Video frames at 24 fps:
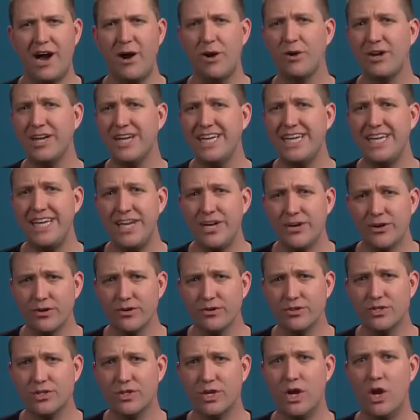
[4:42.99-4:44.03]
our
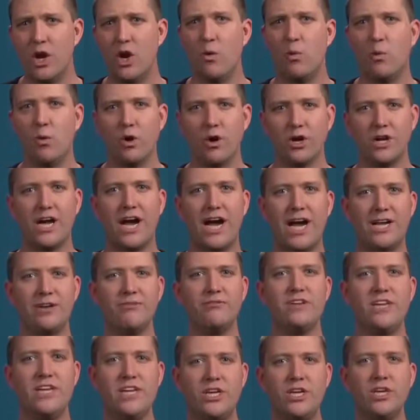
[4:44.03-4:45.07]
ears were a kind
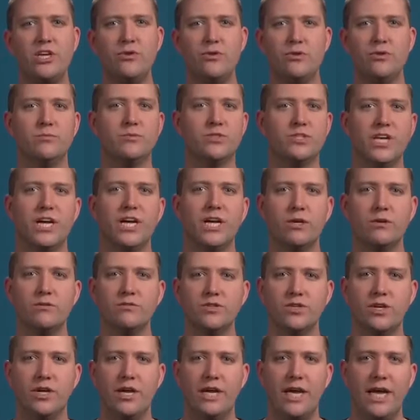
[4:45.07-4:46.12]
of EQ
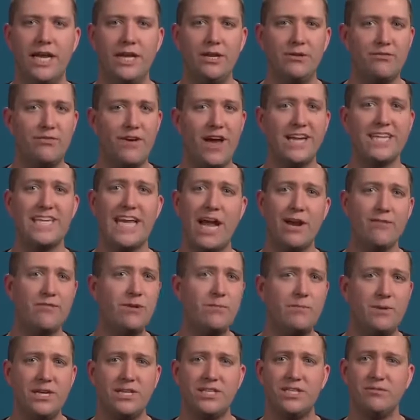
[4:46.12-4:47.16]
themselves. And in fact,
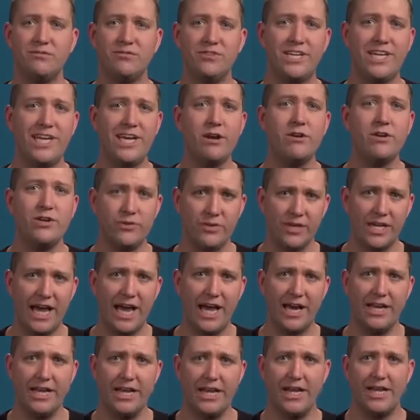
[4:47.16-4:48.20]
every piece of gear you
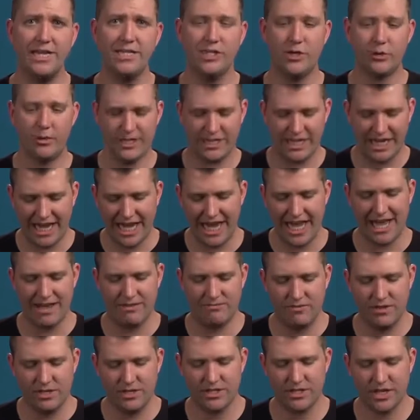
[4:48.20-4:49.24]
get is going to
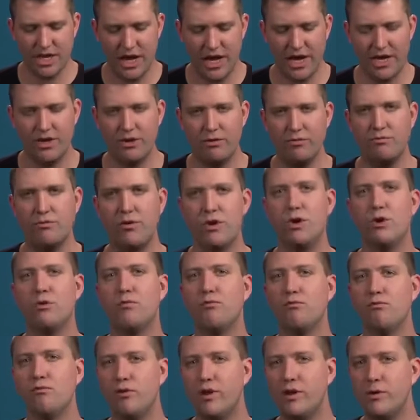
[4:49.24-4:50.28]
have this kind of
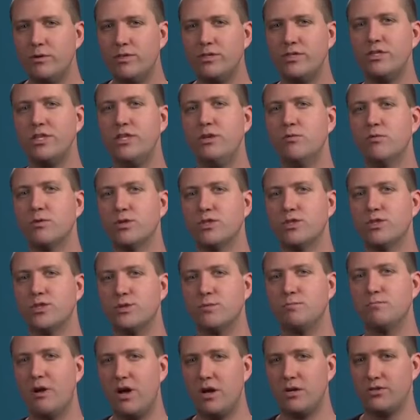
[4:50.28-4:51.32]
frequency
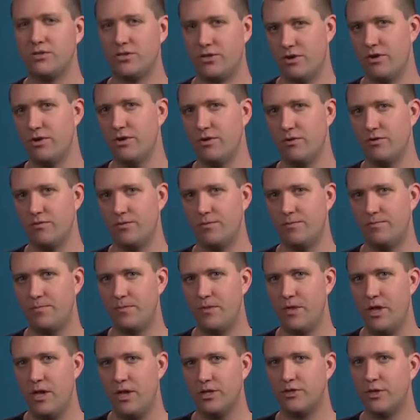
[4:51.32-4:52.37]
response curve.
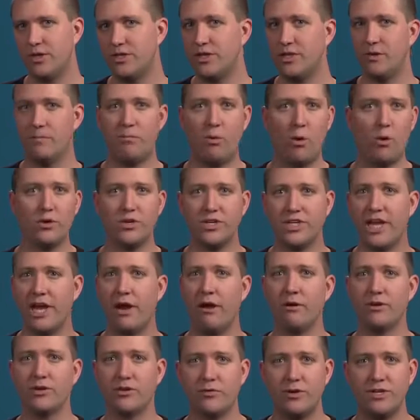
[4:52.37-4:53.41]
So that's an important
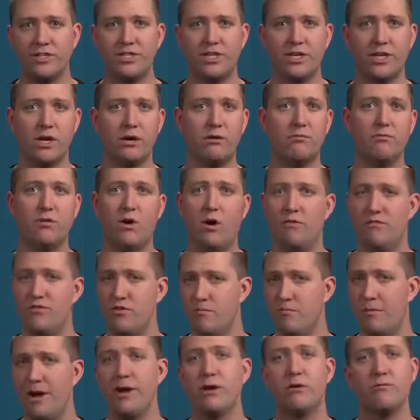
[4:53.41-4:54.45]
characteristic of
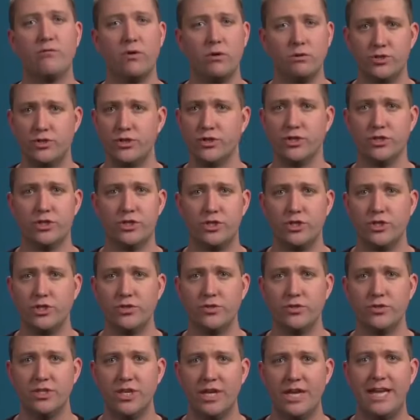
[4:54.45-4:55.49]
your microphones you're going to
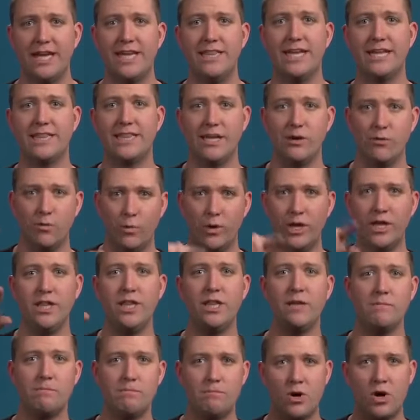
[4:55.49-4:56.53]
choose, in that they
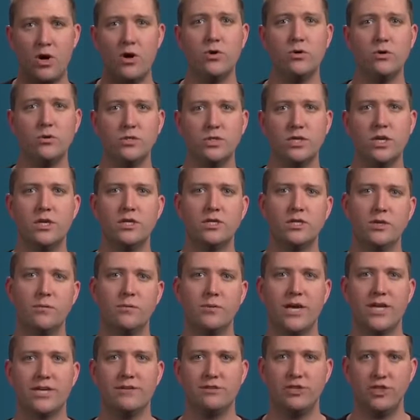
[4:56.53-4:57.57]
will impose
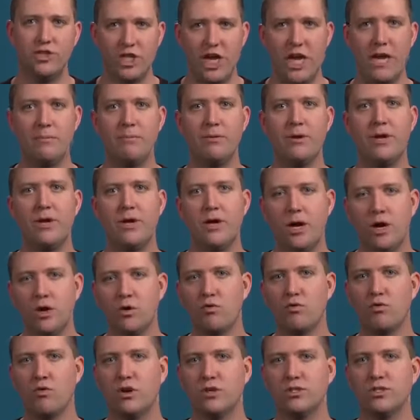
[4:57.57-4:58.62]
some kind of shape
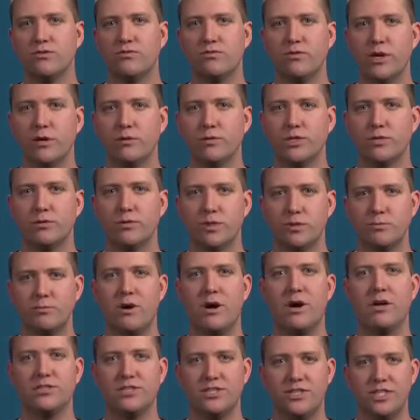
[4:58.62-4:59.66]
across the frequency
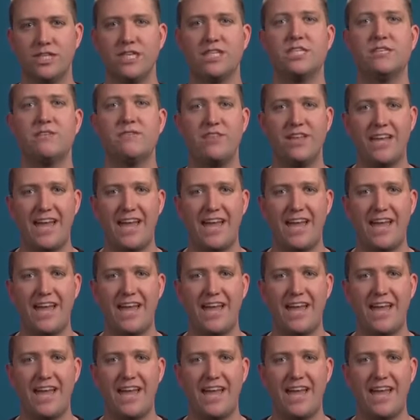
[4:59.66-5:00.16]
response. It's as if